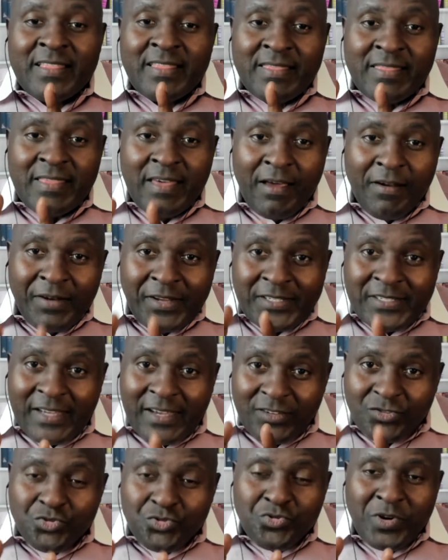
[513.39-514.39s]
There is a
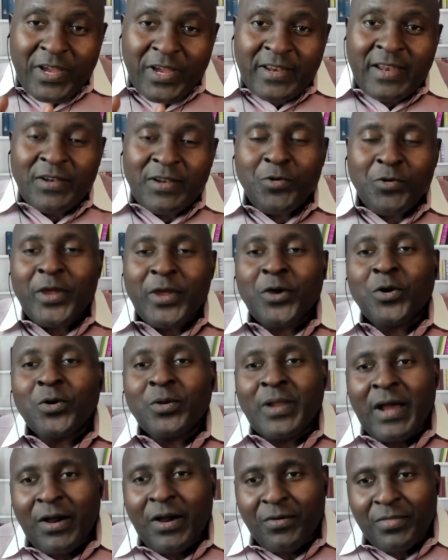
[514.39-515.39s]
trend going on
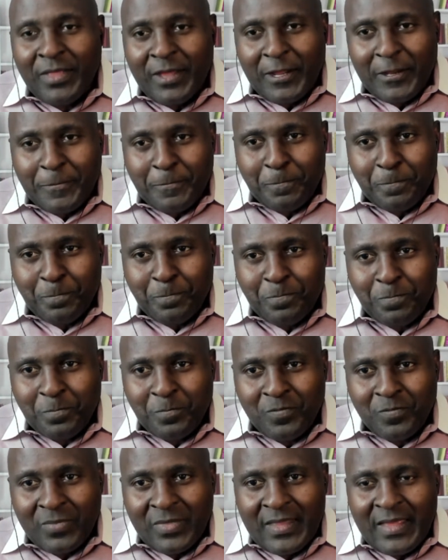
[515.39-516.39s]
out there.
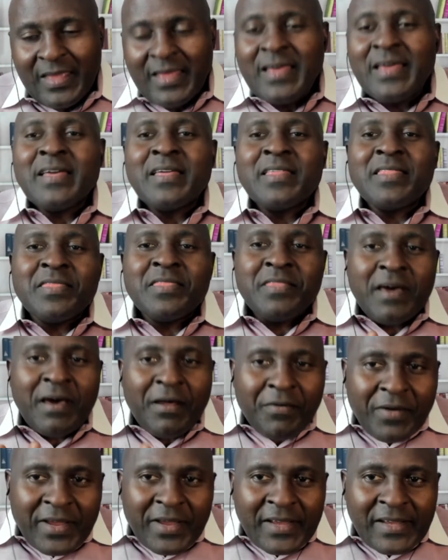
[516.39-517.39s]

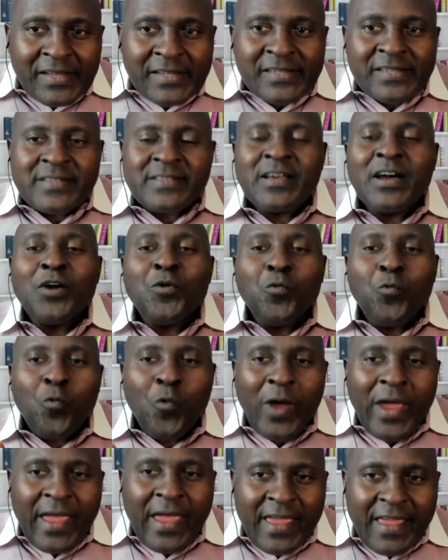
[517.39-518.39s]
There is a
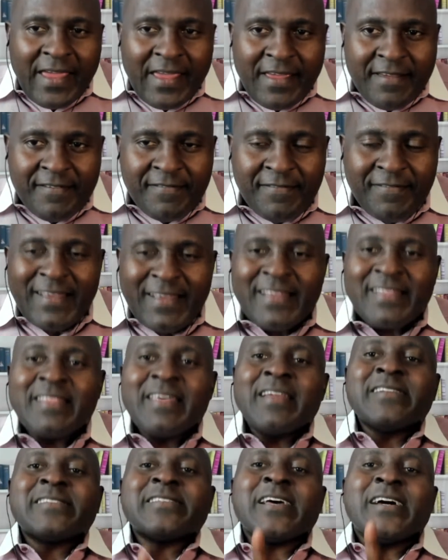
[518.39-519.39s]
wave. There
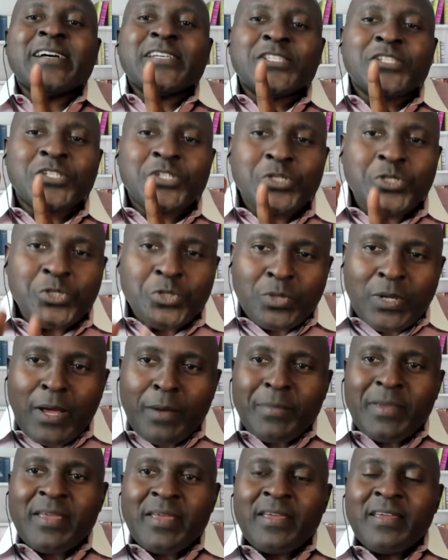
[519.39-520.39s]
is a
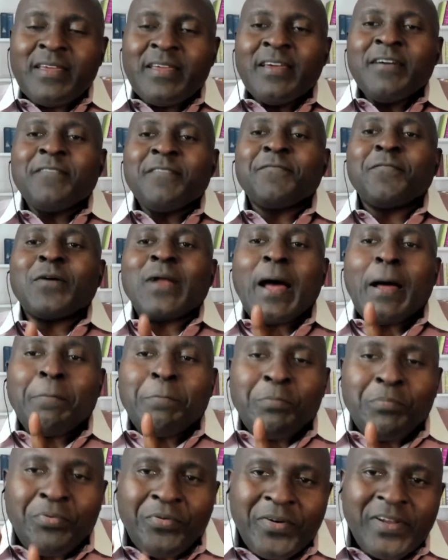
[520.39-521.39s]
tsunami for
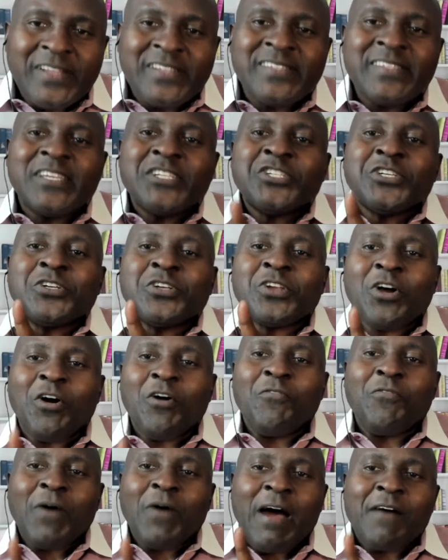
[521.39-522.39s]
appreciation
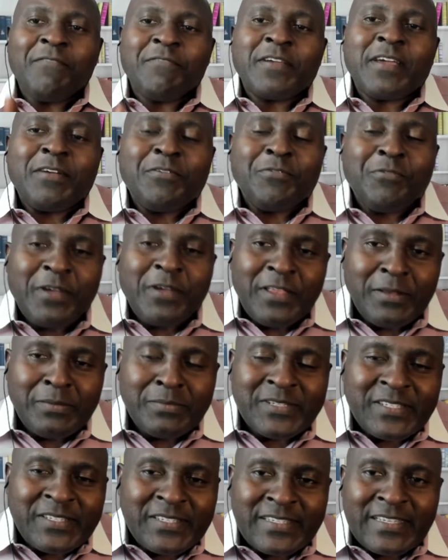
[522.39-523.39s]
of African rhythms
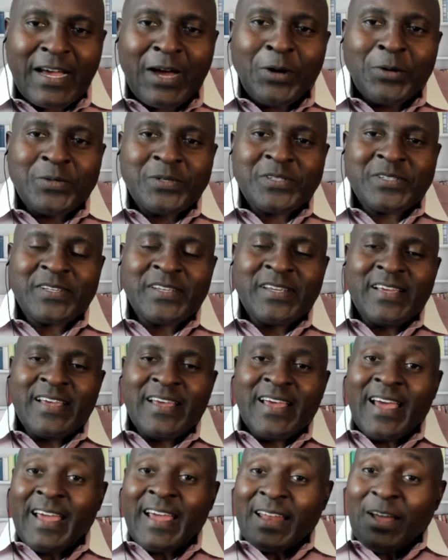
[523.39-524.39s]
and sounds.
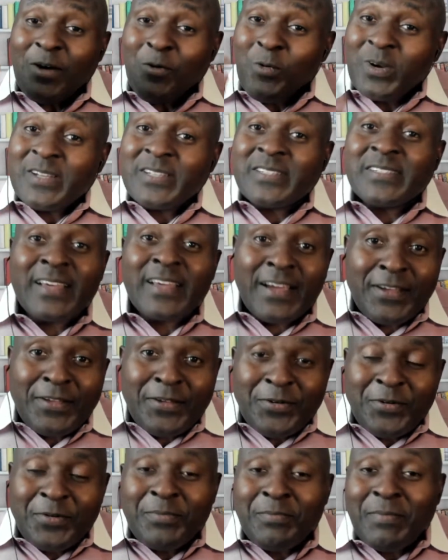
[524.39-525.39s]
And I want to tell
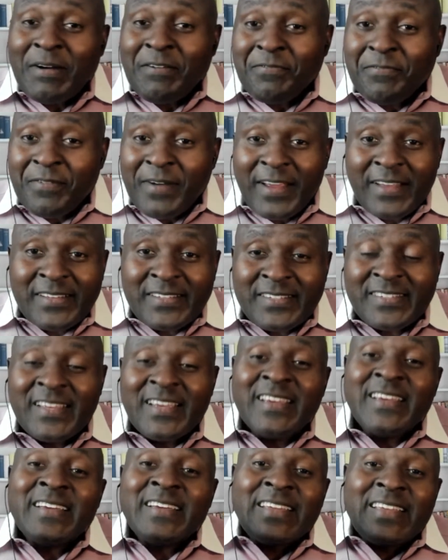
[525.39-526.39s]
you, my friends,
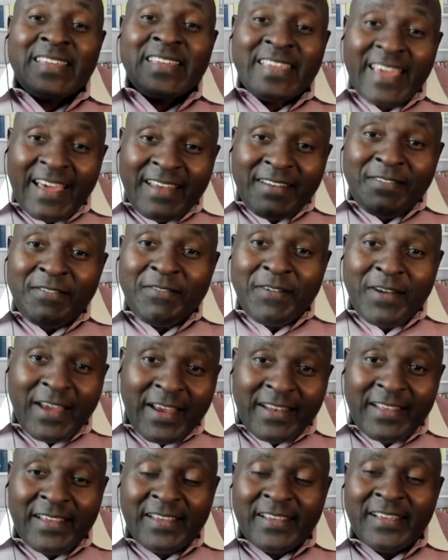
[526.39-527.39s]
get
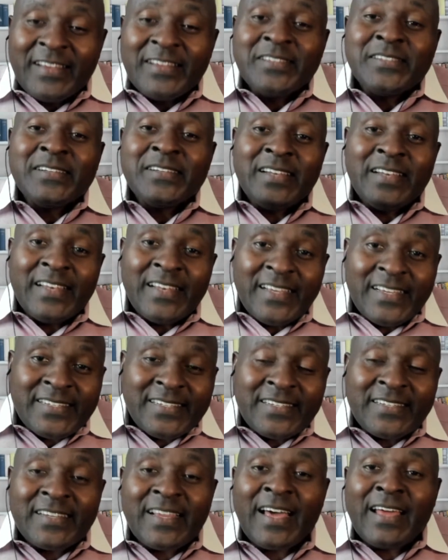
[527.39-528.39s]
ready to
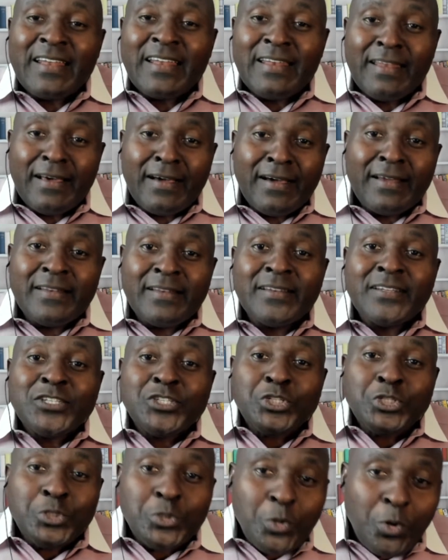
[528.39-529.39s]
listen and learn the
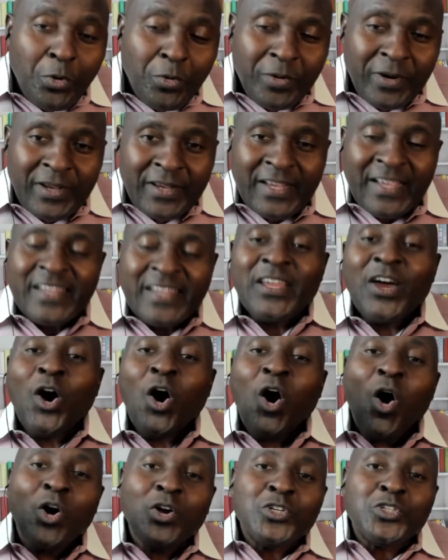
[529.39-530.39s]
story, the
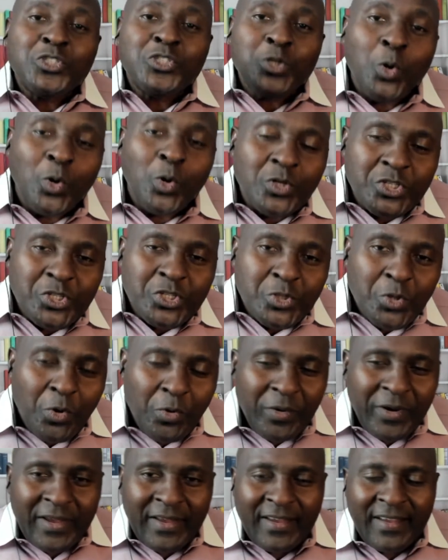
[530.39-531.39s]
untold
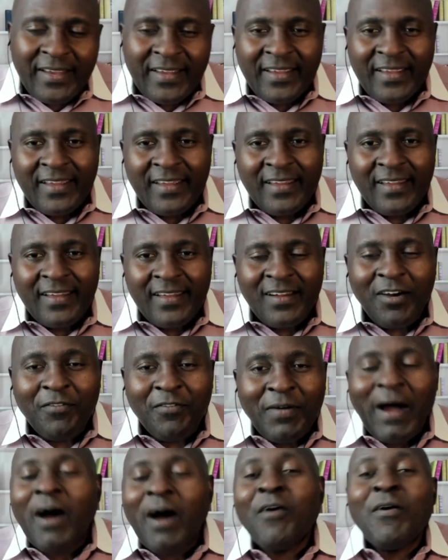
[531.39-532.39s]
story of
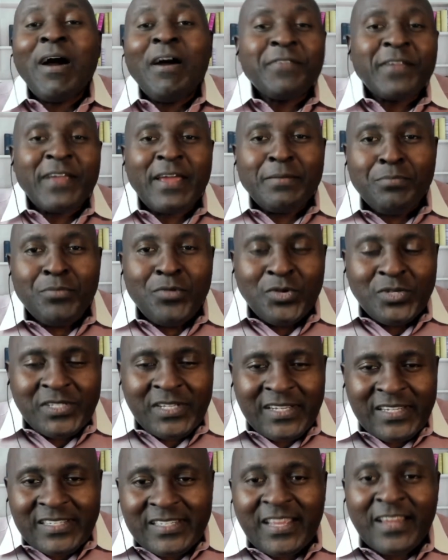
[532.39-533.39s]
how African music
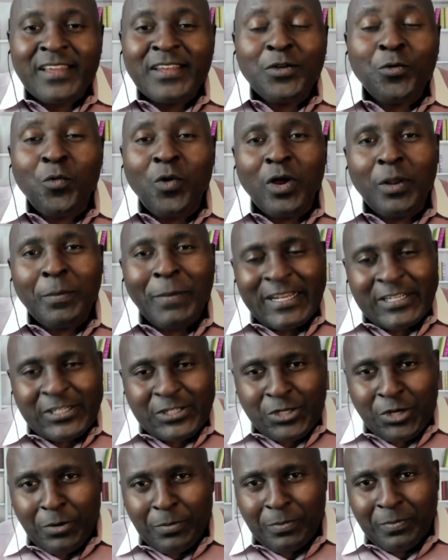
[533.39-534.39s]
is taking the world by
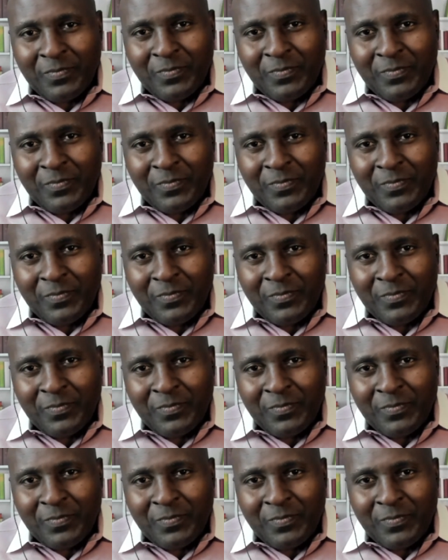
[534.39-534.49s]
storm.